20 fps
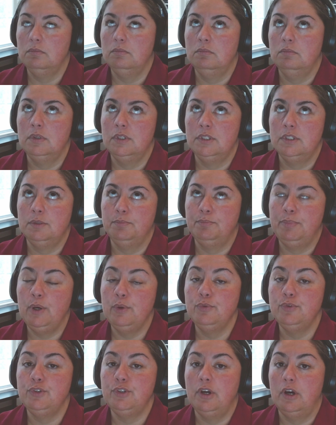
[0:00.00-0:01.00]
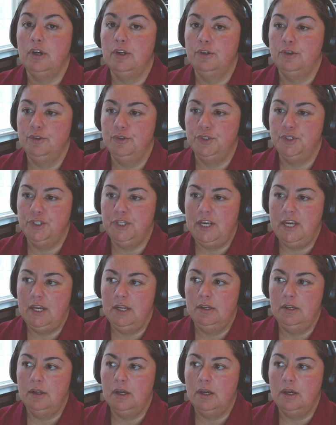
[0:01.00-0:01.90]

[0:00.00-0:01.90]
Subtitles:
was supposed to understand.